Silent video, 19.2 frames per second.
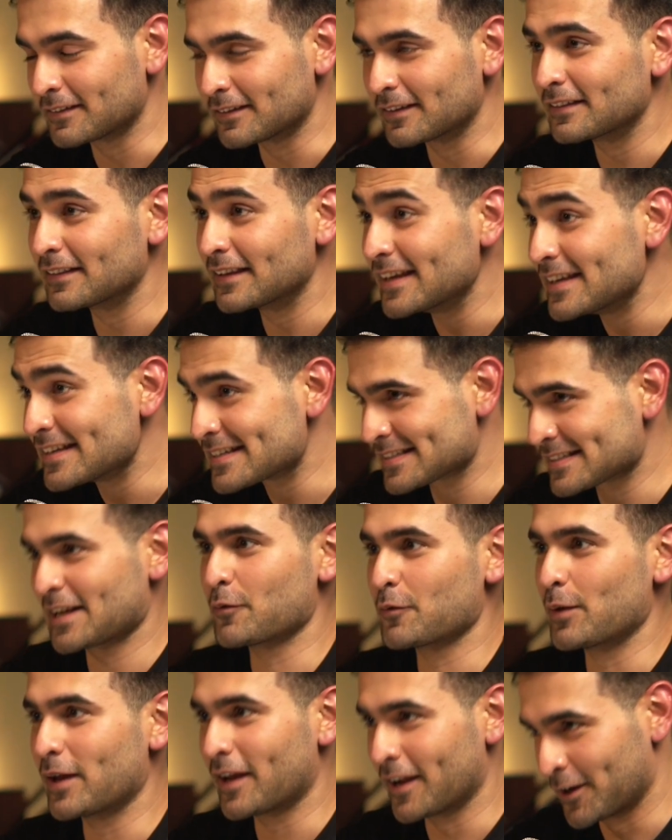The least
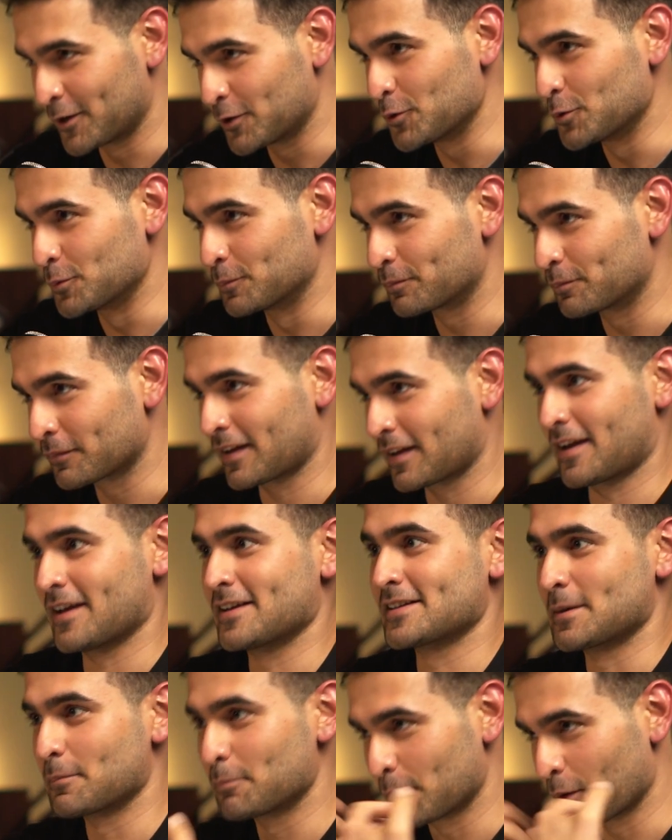that we can do
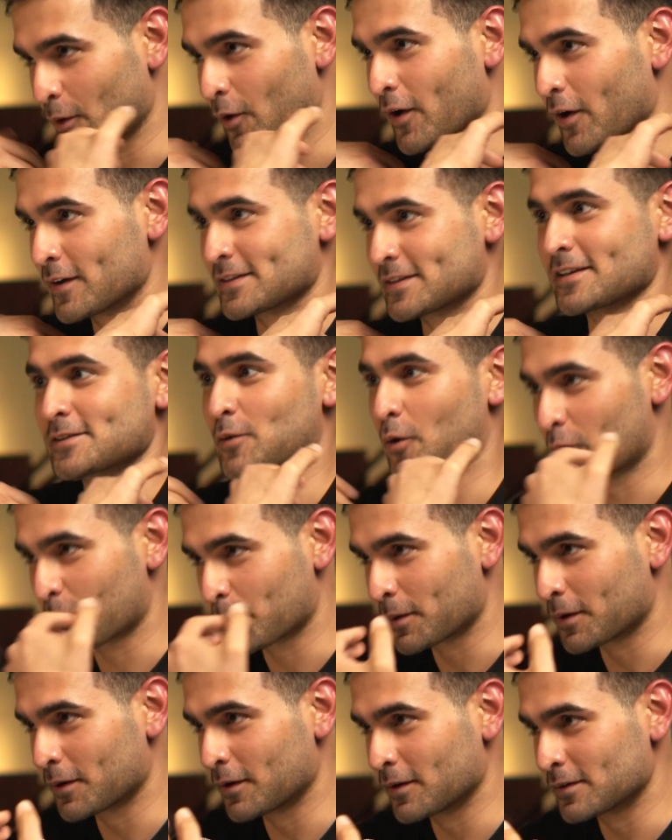as employers, as
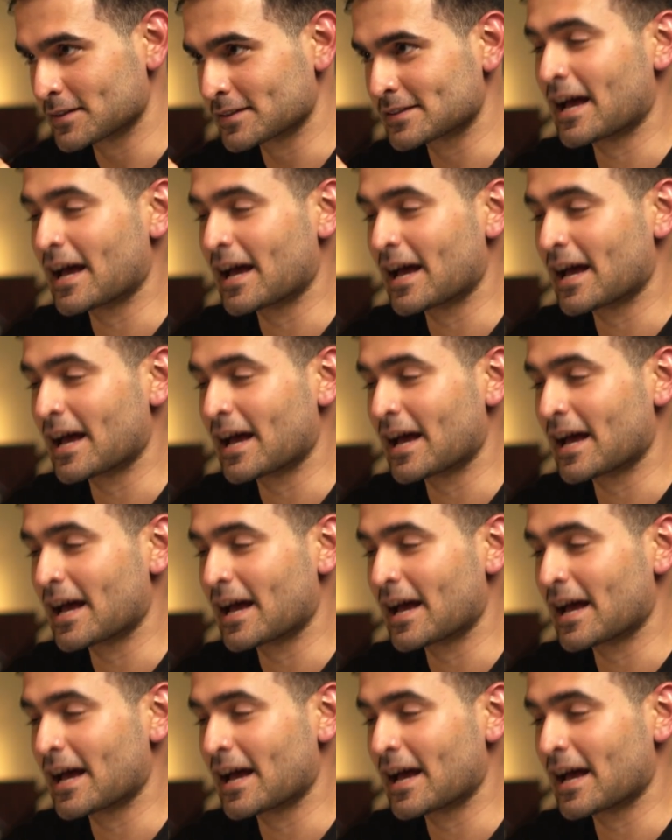entrepreneurs, is